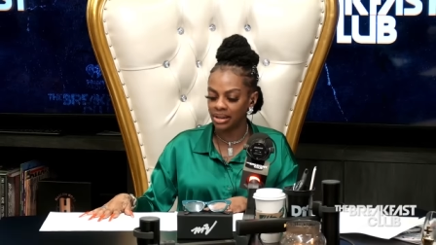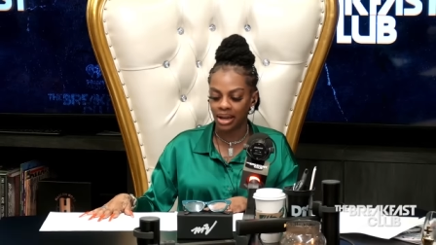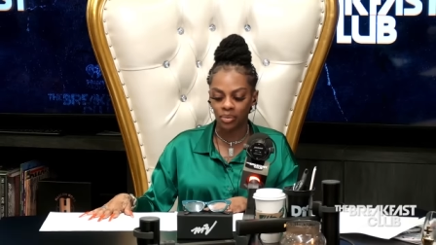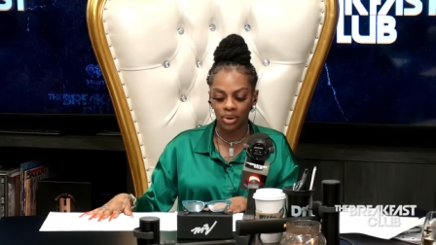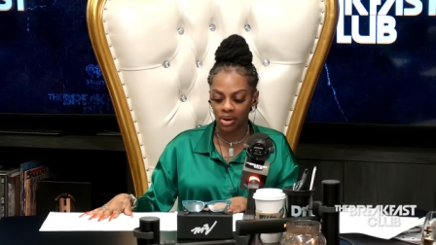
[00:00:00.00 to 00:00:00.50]

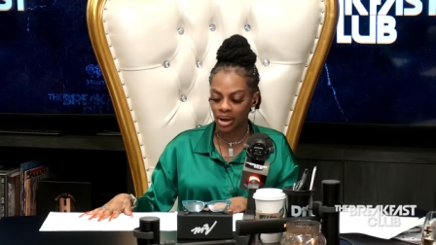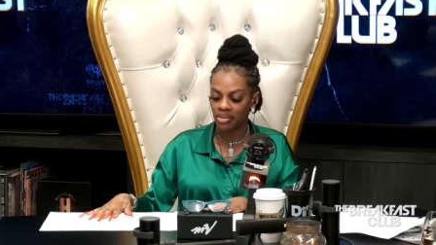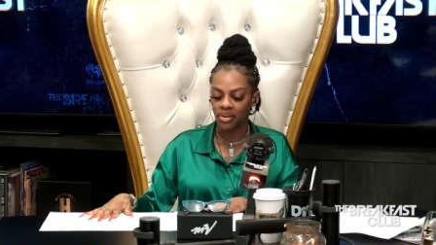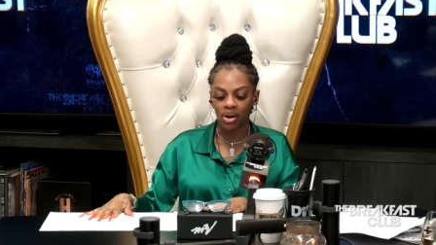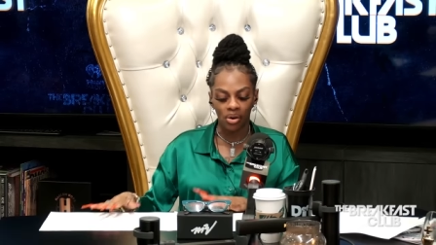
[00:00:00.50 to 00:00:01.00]
let Willow
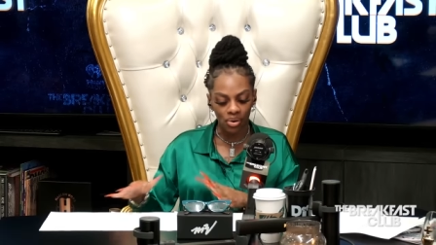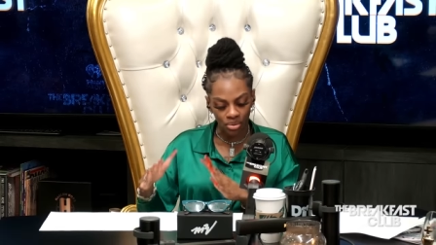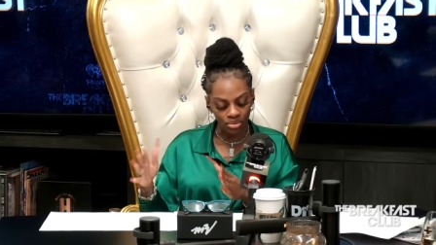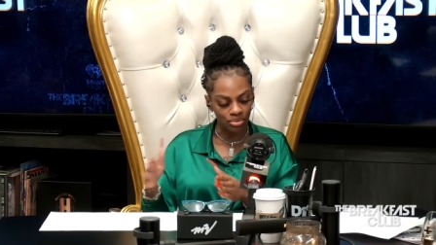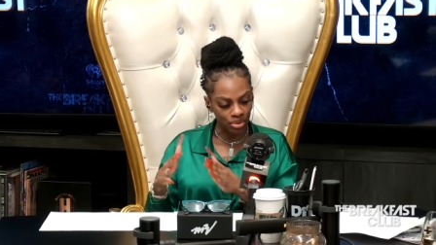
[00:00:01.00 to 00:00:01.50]
have her
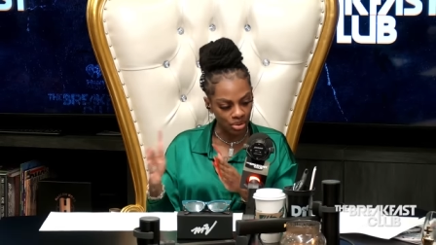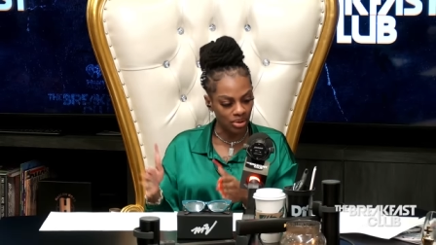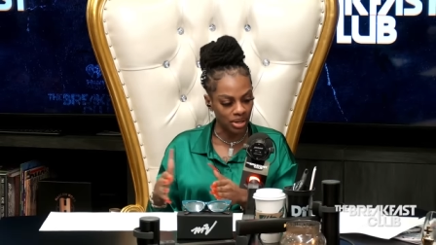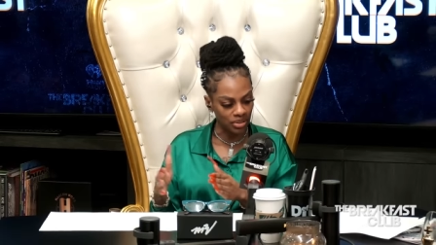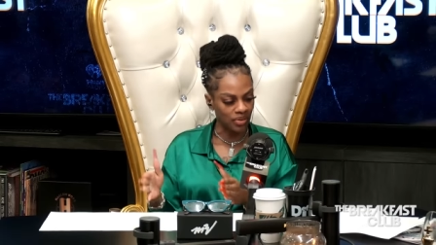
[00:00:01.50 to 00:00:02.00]
own. You
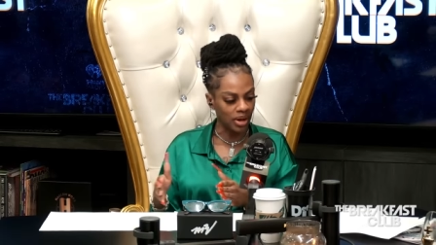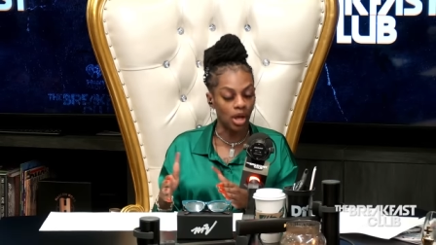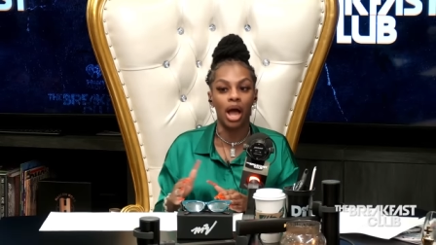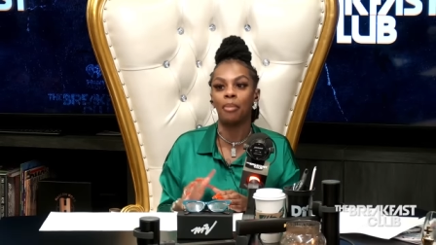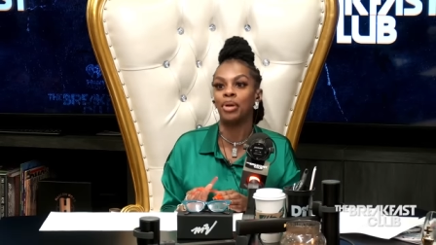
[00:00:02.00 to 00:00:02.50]
know, that's fine.
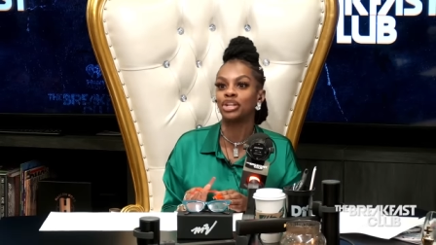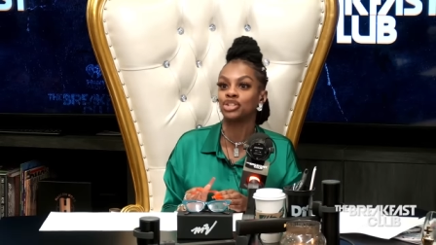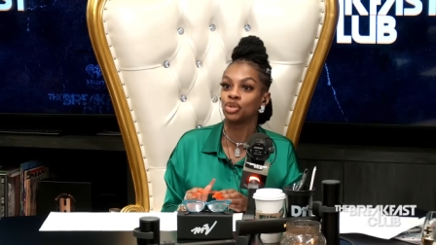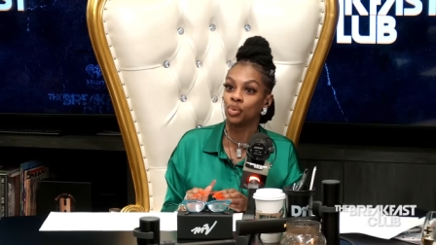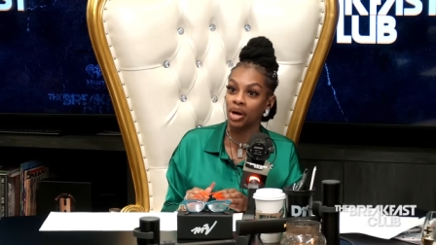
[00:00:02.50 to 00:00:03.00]
I bet
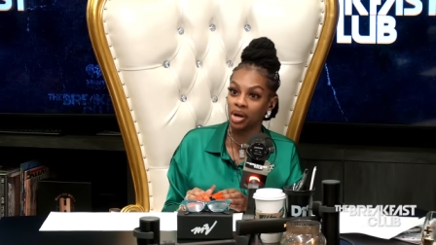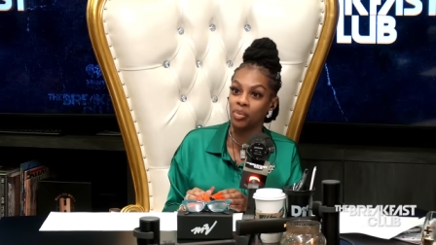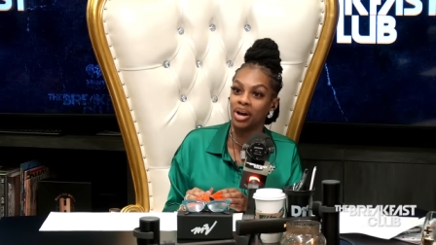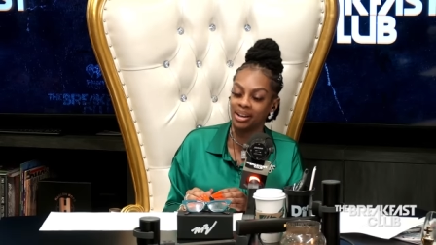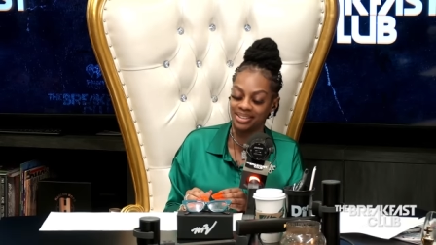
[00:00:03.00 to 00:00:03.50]
you
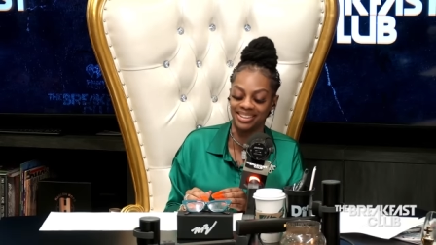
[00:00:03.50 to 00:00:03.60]
would.